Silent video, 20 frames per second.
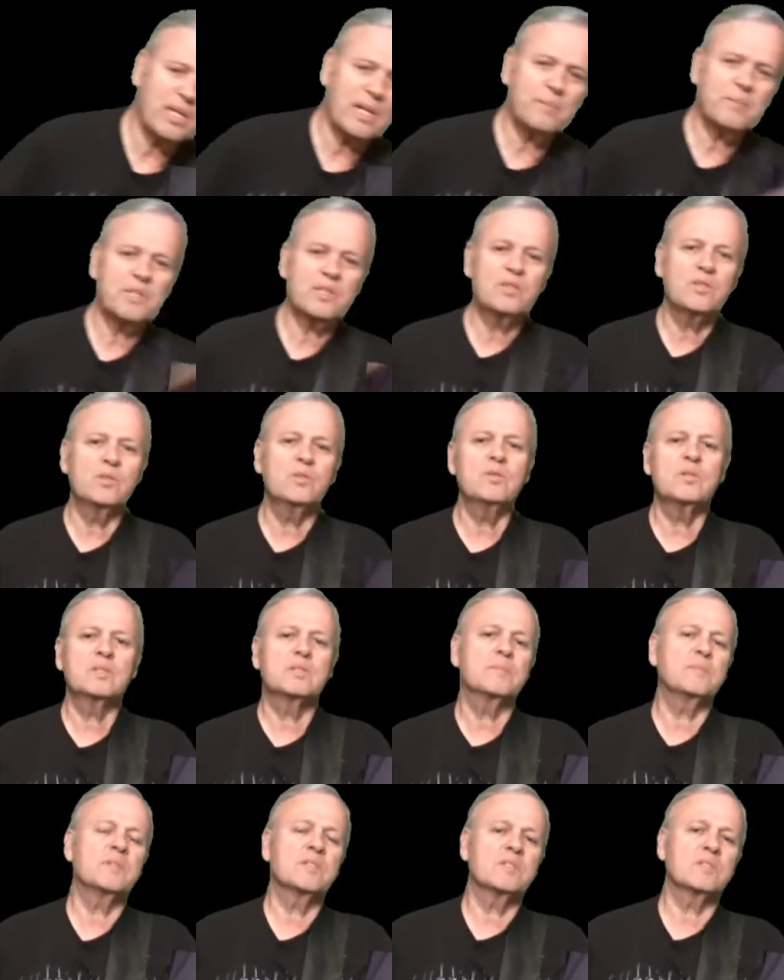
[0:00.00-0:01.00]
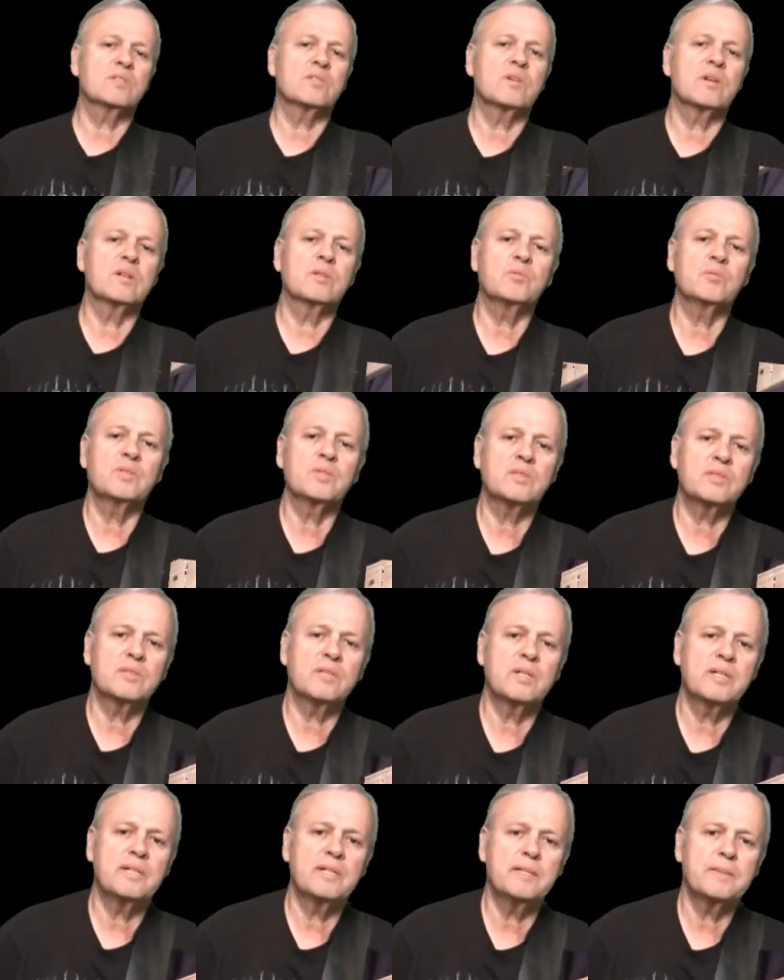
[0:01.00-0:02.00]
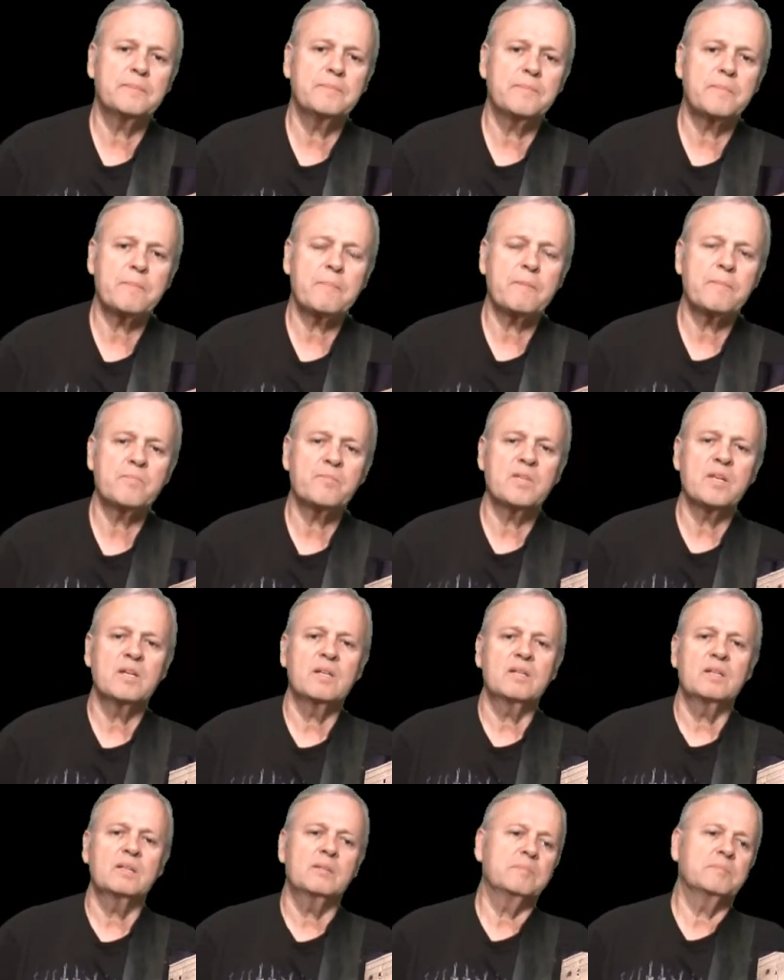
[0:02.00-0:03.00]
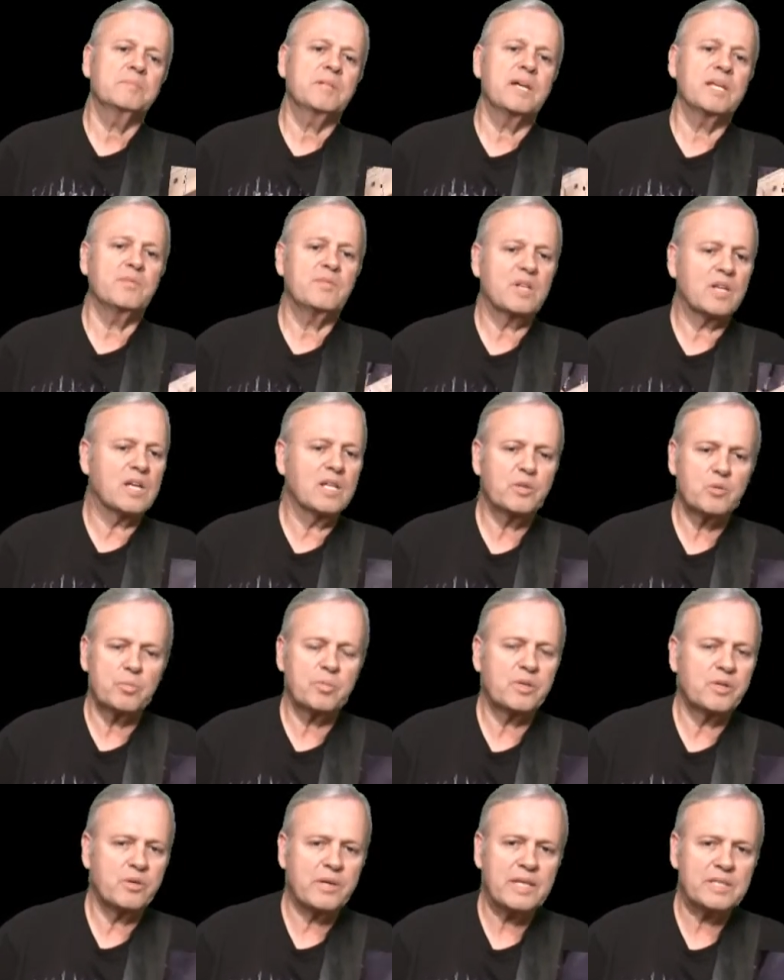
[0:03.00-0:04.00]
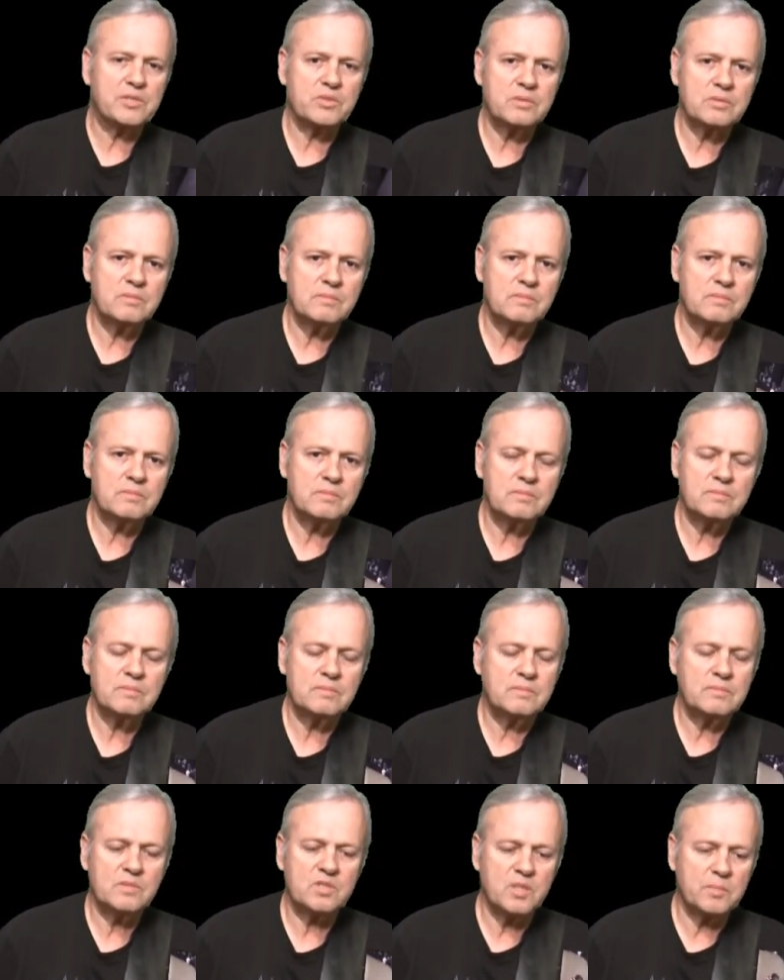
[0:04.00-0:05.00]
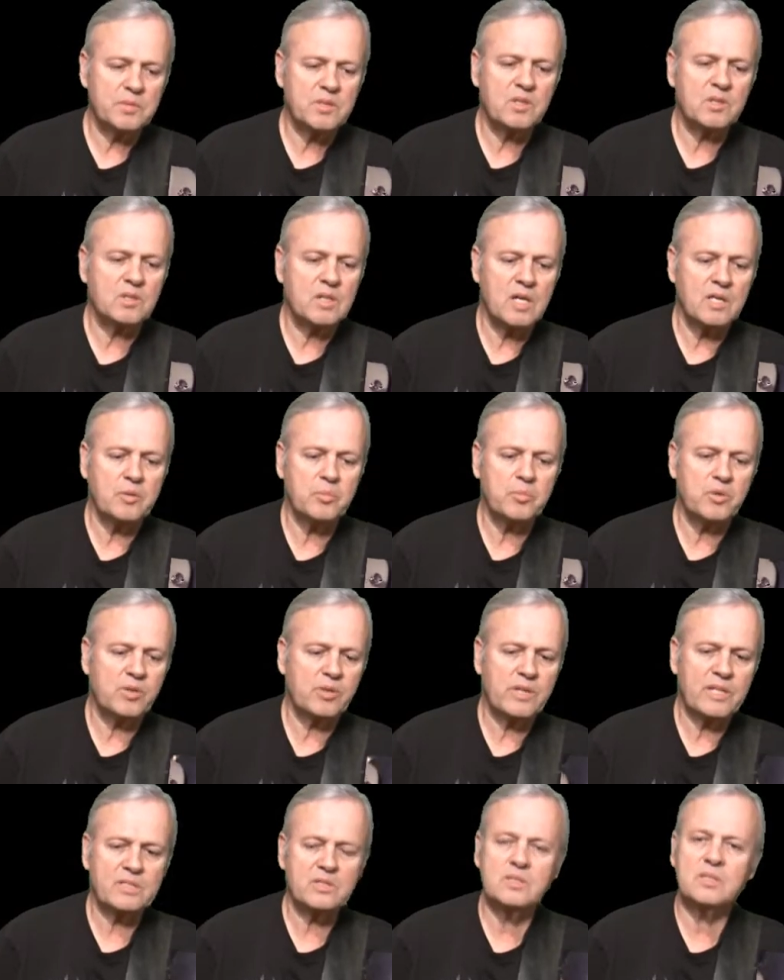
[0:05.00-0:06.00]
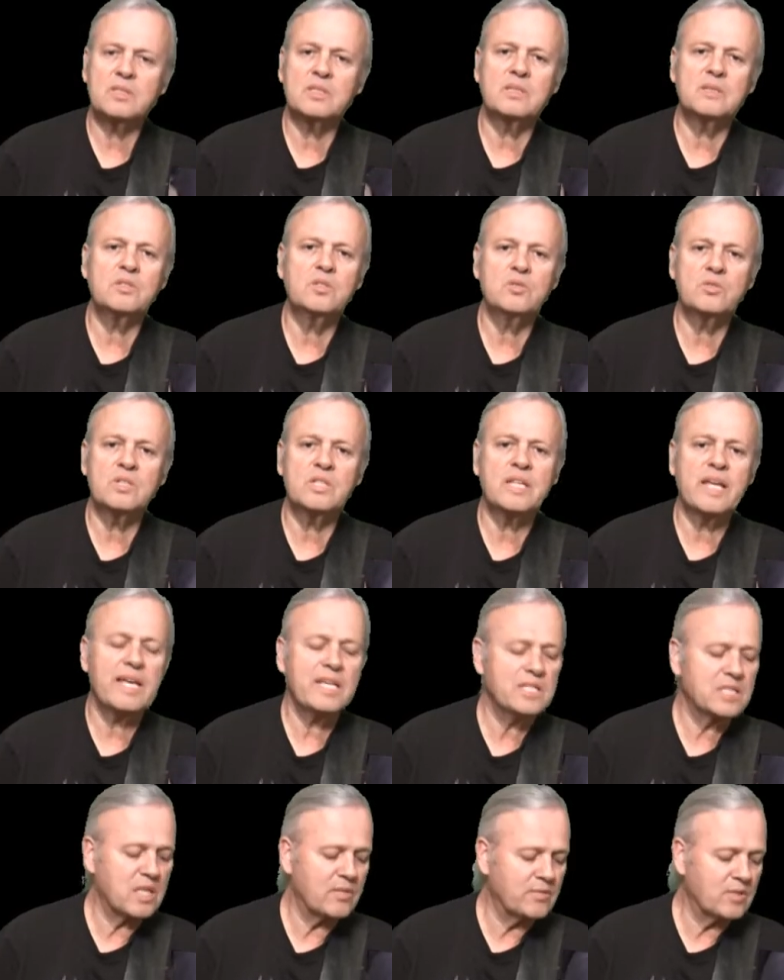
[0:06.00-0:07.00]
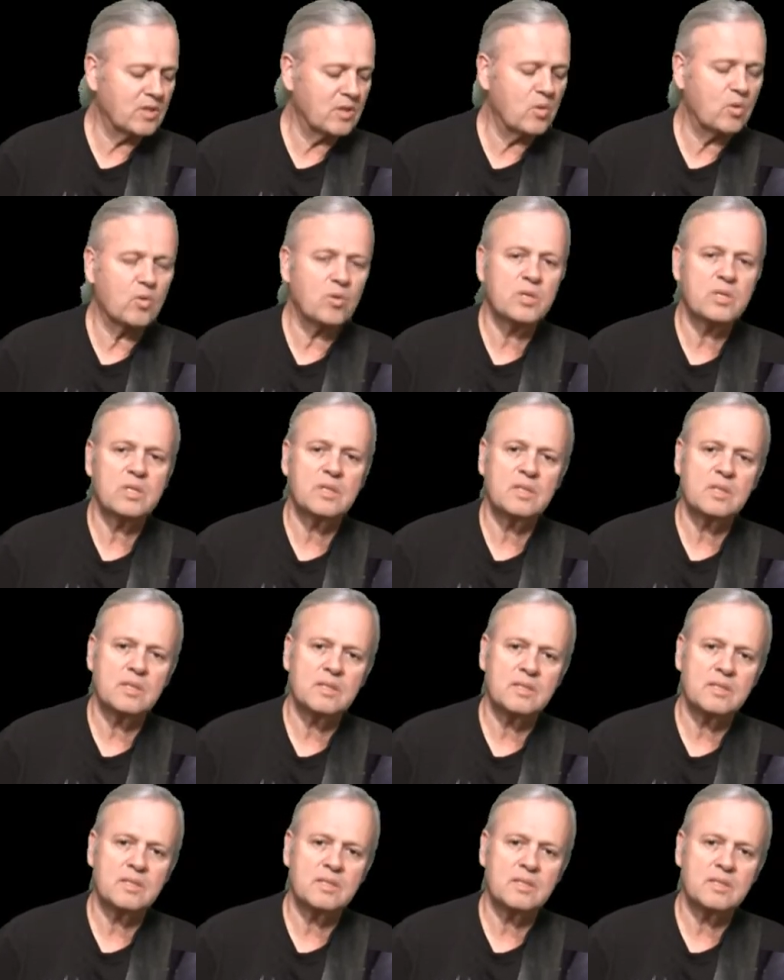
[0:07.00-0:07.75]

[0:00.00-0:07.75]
what I'm going to do is I'm going to start with uh, kind of a country progression, typical country progression, using an A7 chord.